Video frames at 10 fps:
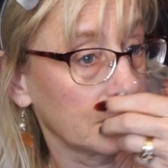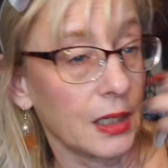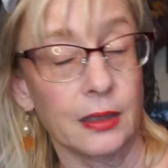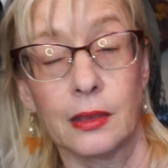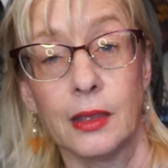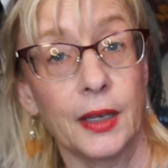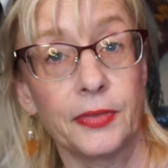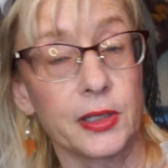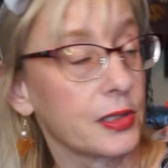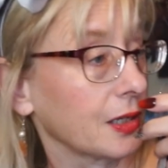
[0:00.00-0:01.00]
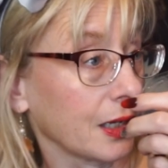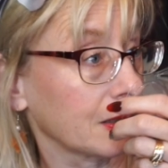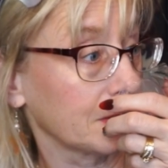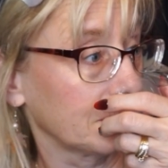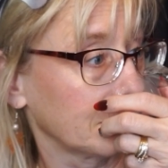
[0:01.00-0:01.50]
I love the
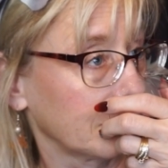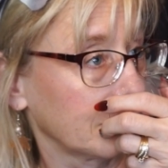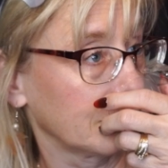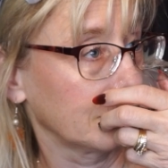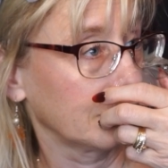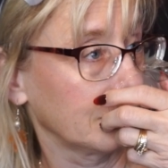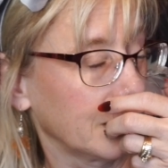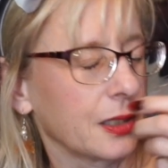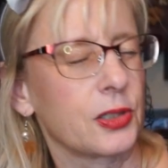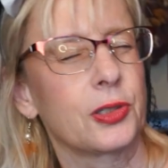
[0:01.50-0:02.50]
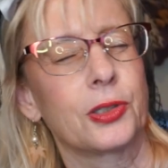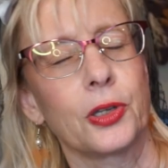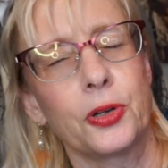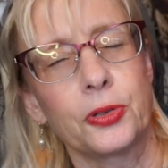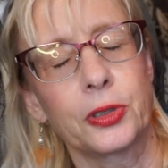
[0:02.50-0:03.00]
scent. It is
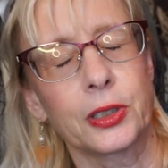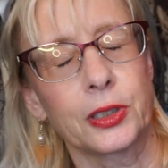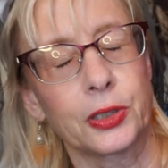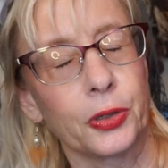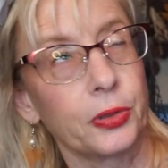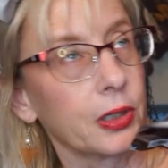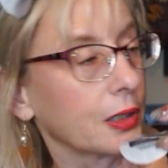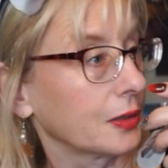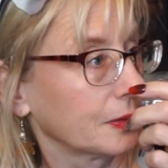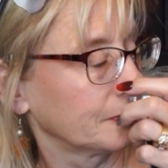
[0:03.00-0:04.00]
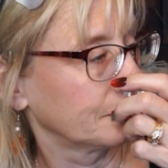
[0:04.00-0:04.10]
so, so good.